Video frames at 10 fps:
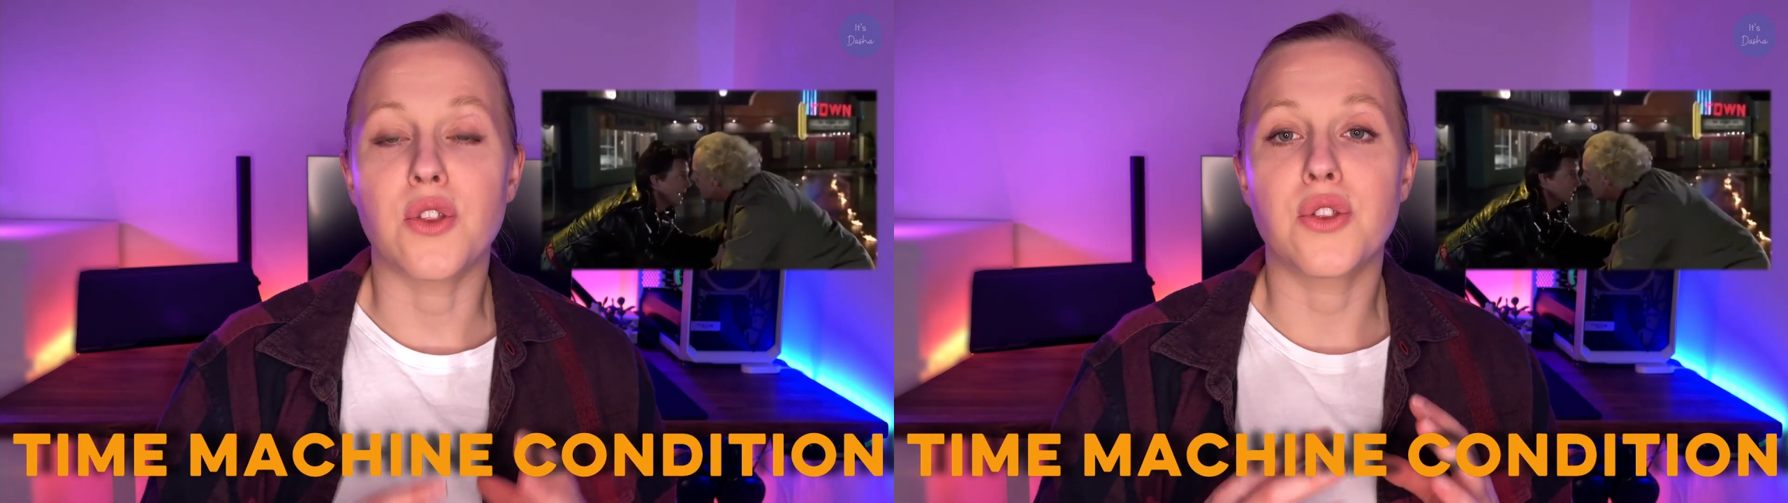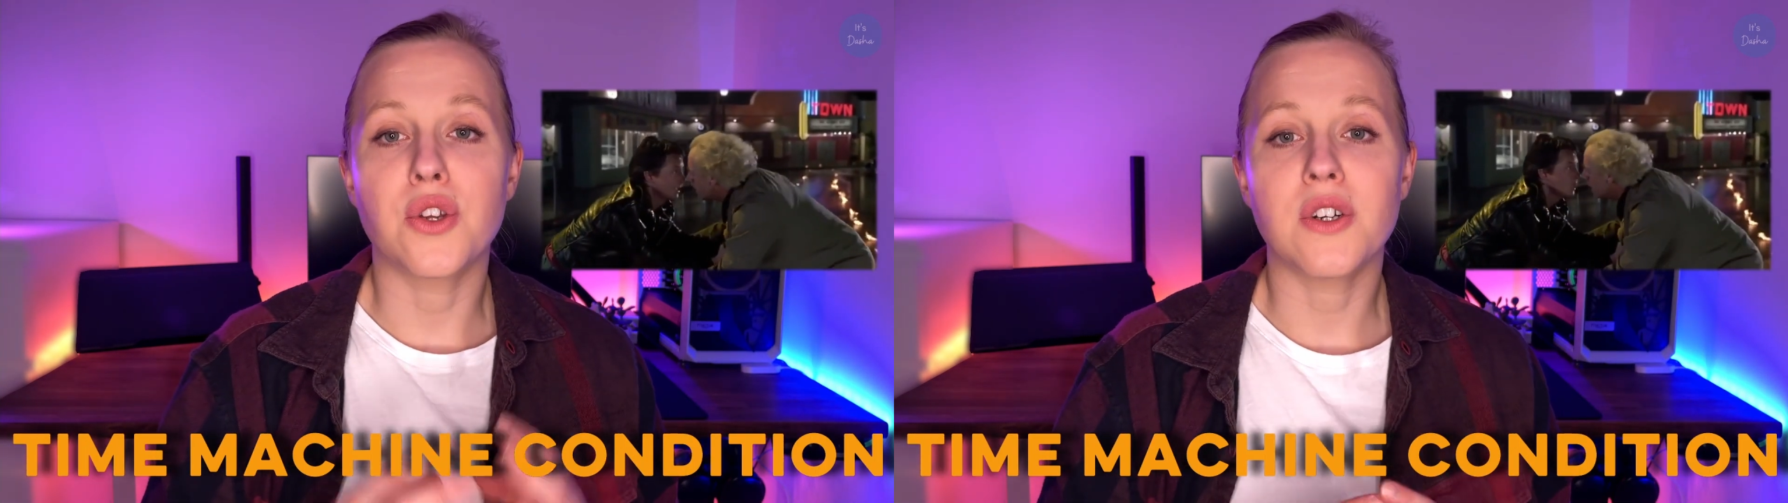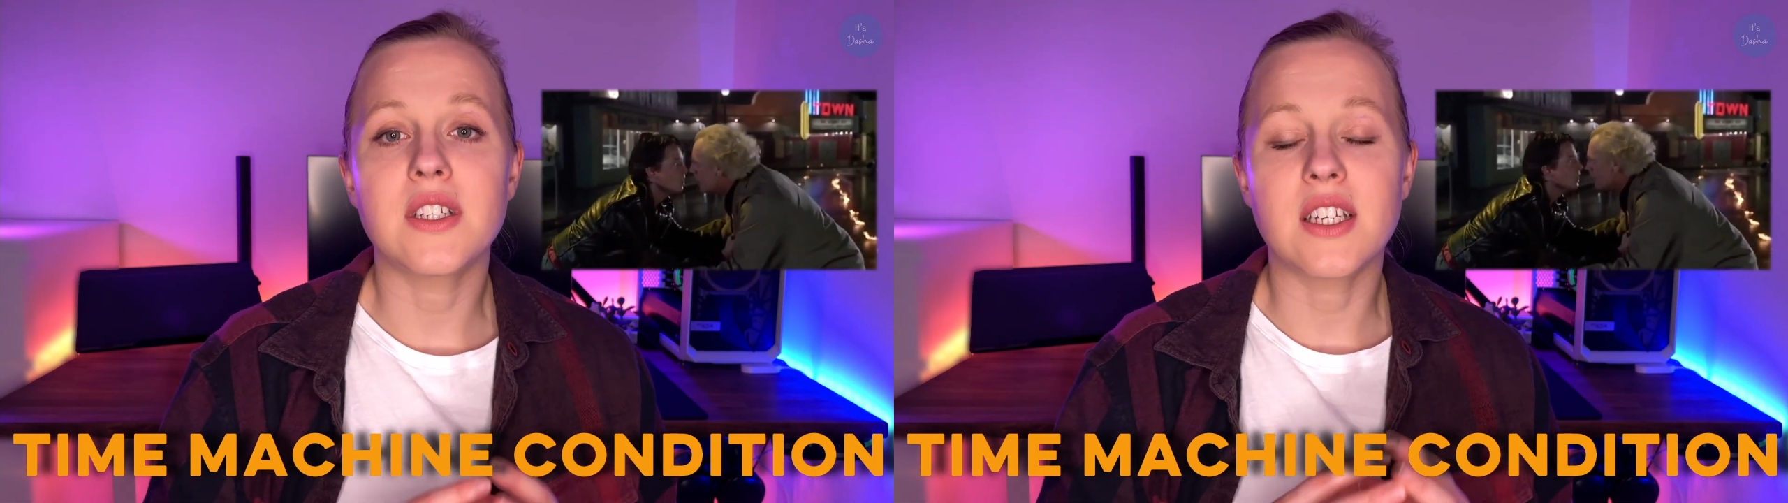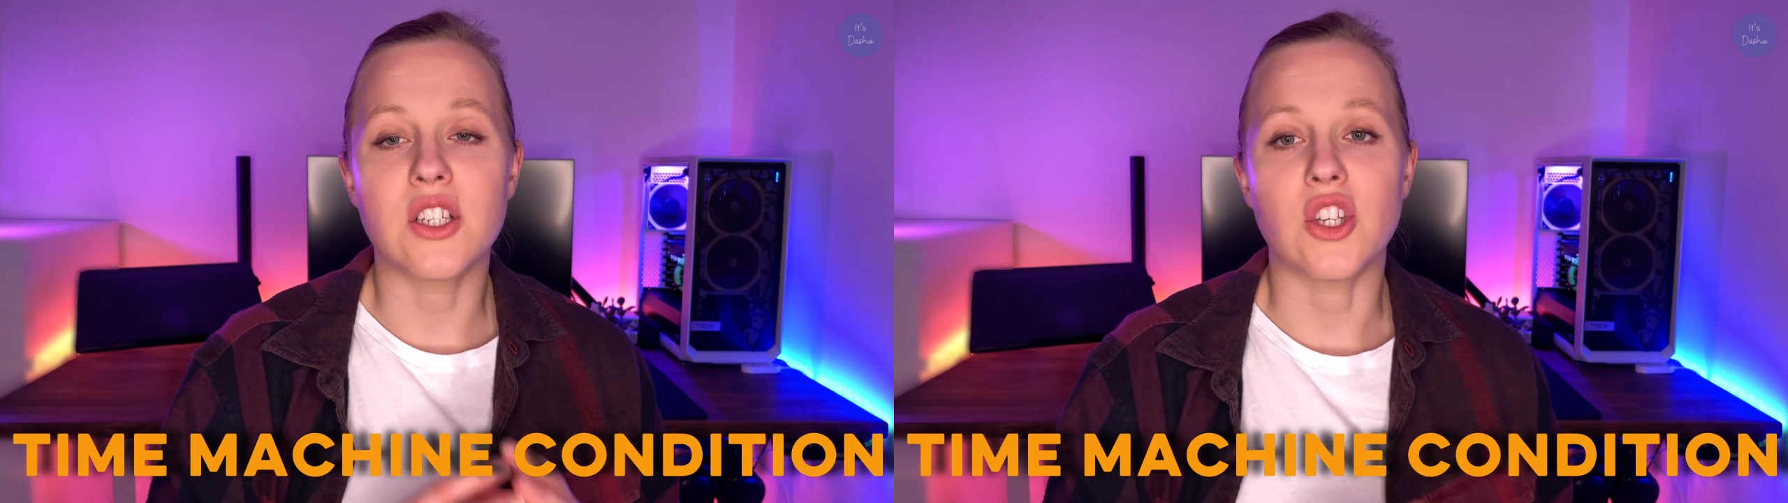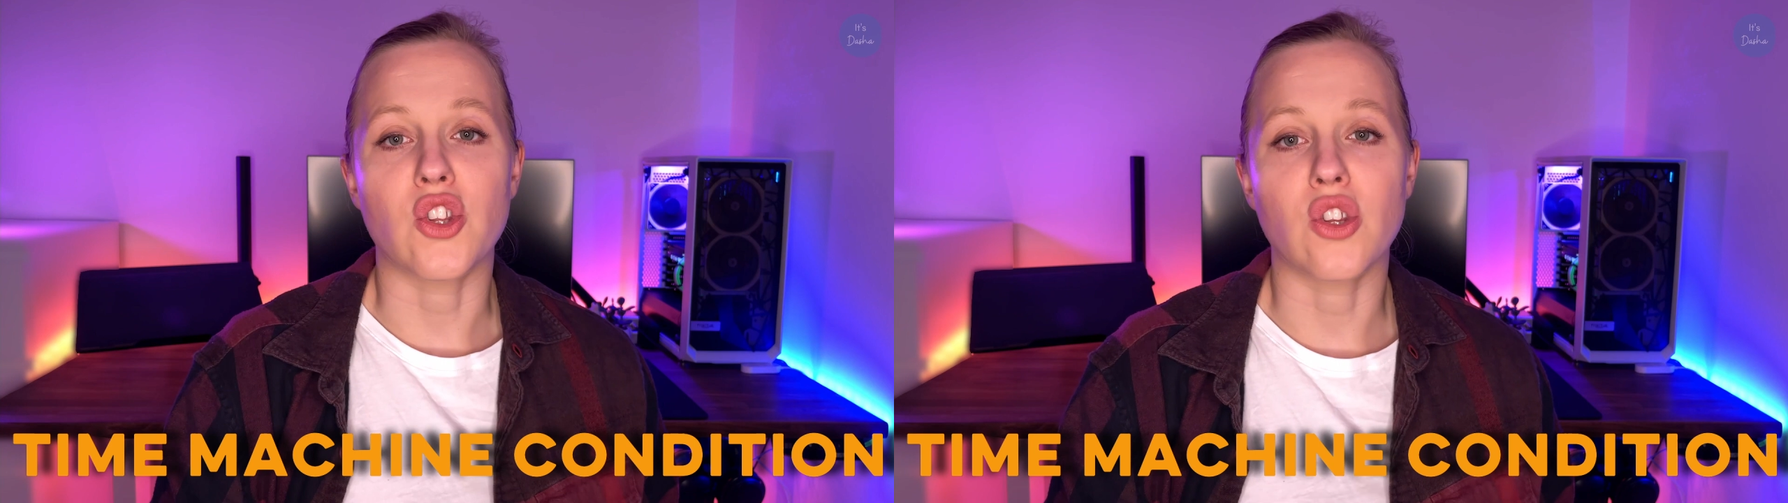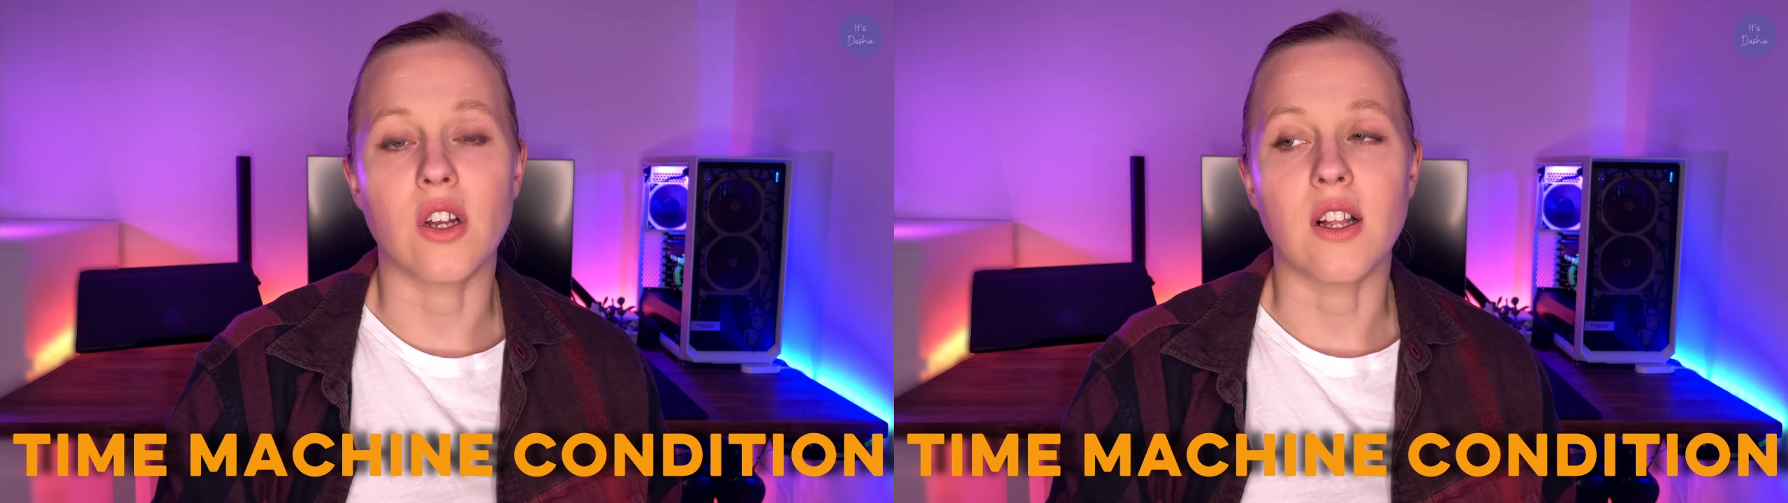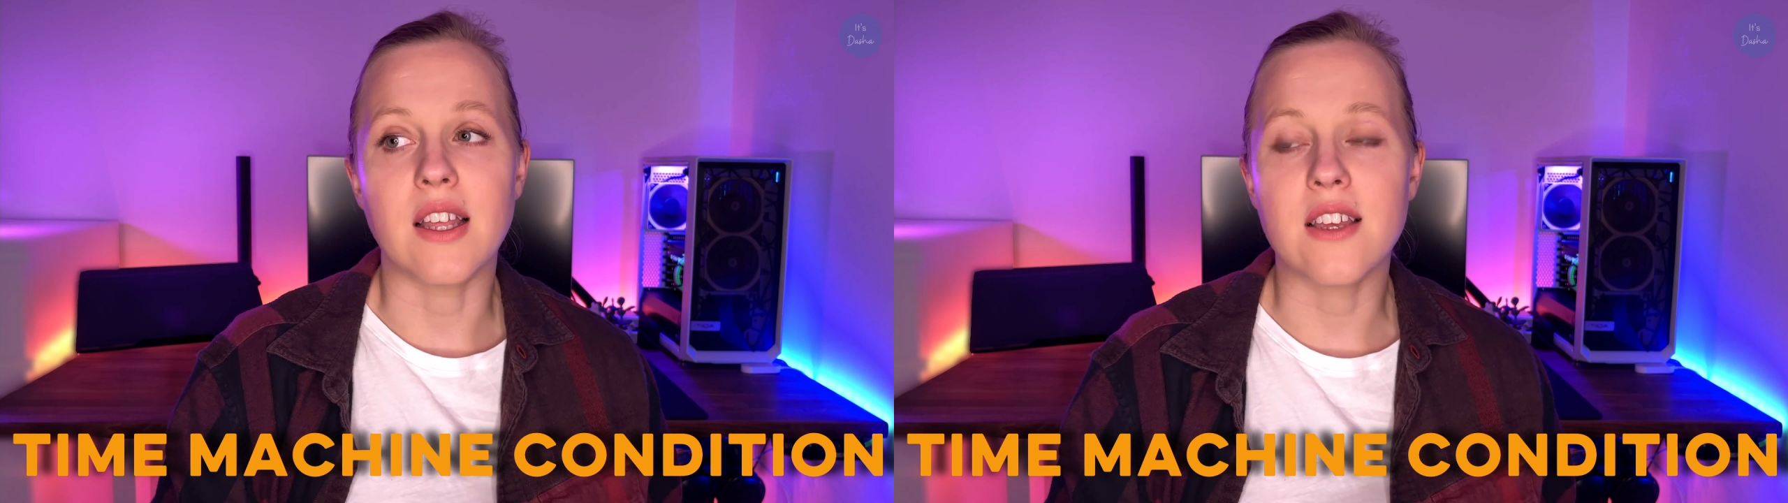third conditional